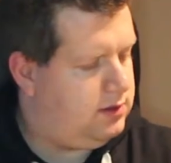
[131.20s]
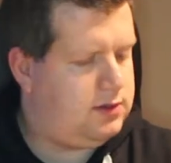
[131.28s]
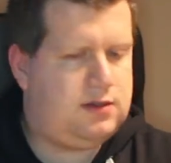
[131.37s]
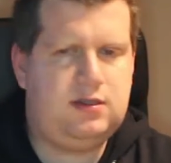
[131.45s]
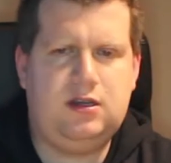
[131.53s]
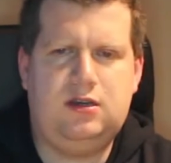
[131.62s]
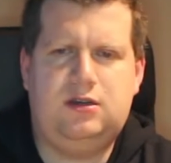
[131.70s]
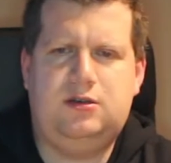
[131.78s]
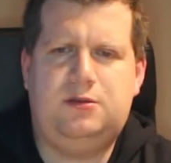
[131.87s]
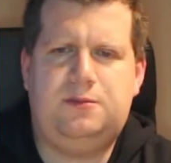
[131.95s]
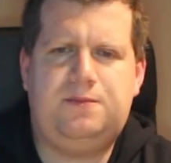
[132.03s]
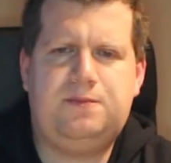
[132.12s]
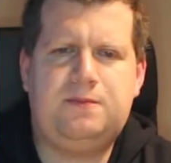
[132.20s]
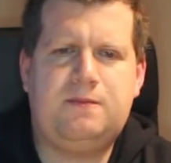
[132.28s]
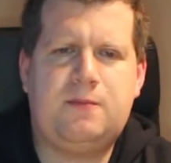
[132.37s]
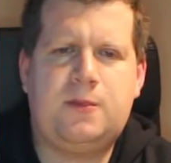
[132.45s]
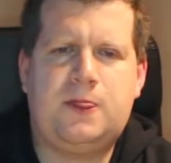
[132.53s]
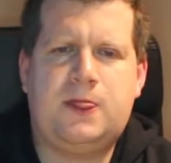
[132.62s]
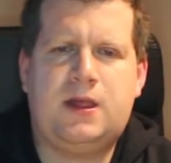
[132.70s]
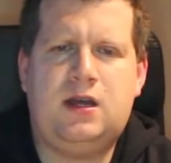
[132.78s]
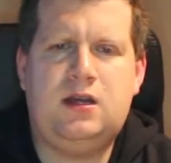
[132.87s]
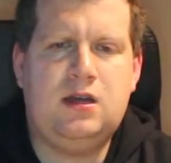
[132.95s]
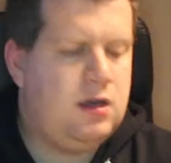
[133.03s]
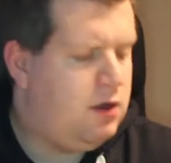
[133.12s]
So
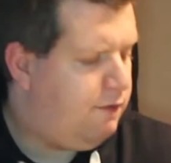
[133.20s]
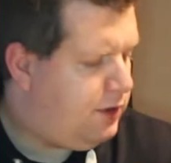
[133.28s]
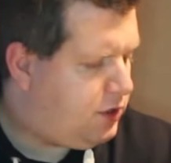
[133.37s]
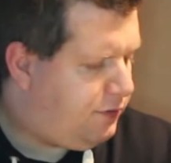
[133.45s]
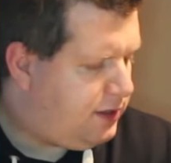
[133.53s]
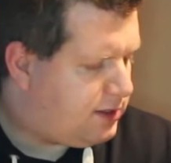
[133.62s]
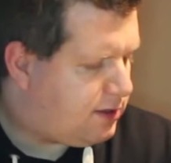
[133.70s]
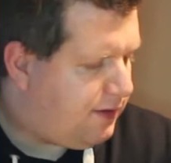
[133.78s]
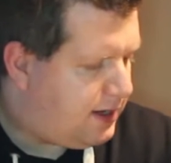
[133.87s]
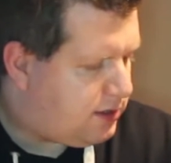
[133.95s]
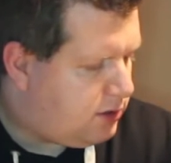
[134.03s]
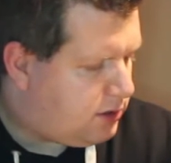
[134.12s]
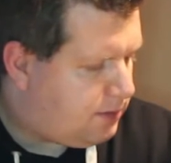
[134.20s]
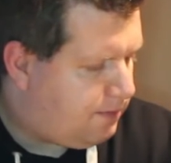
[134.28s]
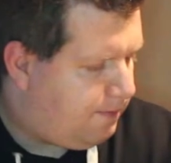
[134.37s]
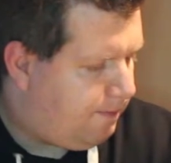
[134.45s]
which feels quite good